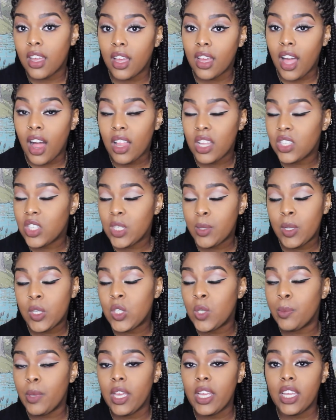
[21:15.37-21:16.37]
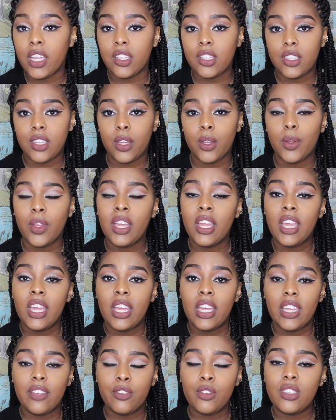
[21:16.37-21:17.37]
college is what you make it. So
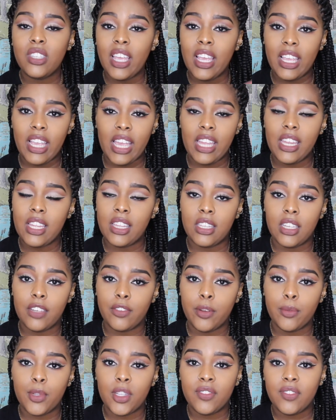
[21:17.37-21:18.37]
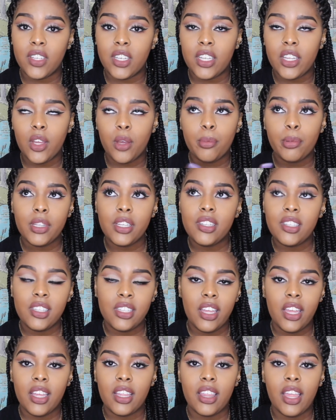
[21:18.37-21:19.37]
if you take anything from this video, please
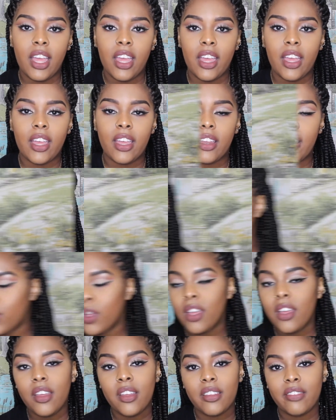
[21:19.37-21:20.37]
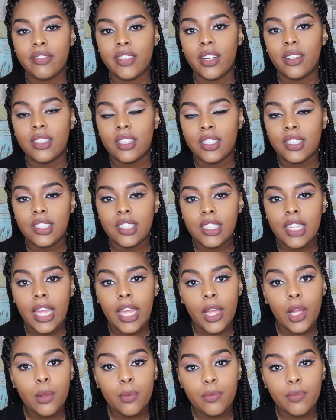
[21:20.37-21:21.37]
take that. If you found this
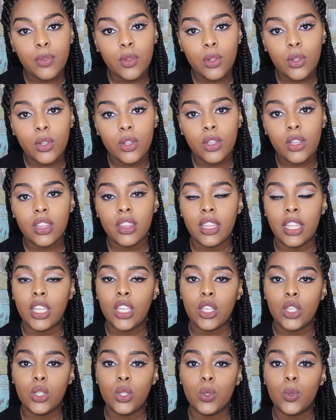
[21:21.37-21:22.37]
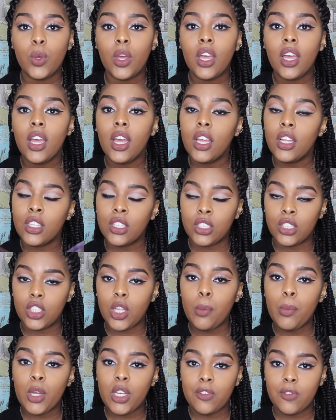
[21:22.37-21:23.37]
helpful, thank you
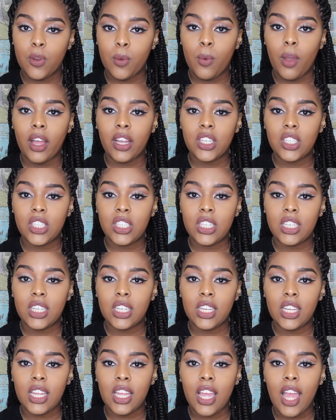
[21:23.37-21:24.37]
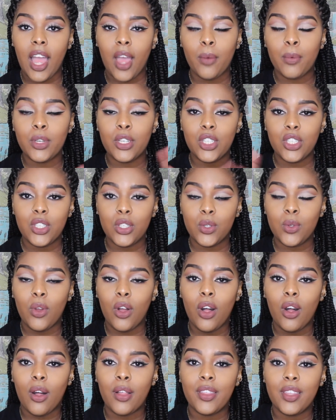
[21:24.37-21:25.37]
so much for watching. I wish you
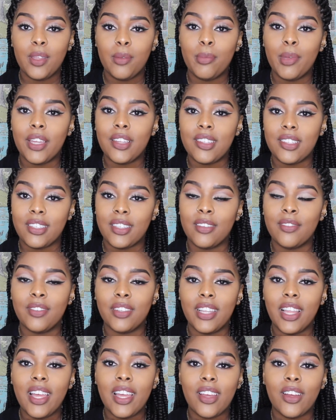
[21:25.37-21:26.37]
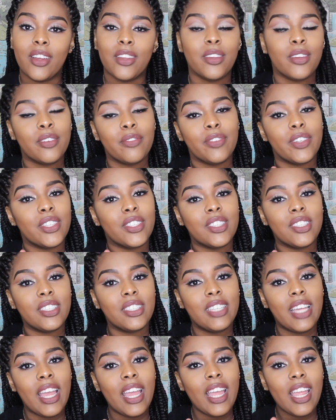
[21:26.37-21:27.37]
all the best of luck on your first
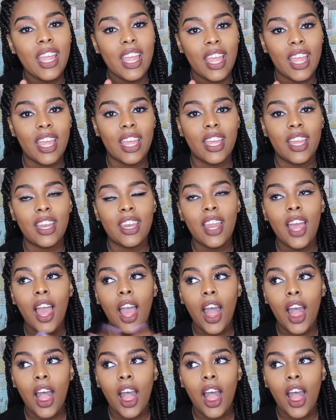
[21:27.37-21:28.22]
day and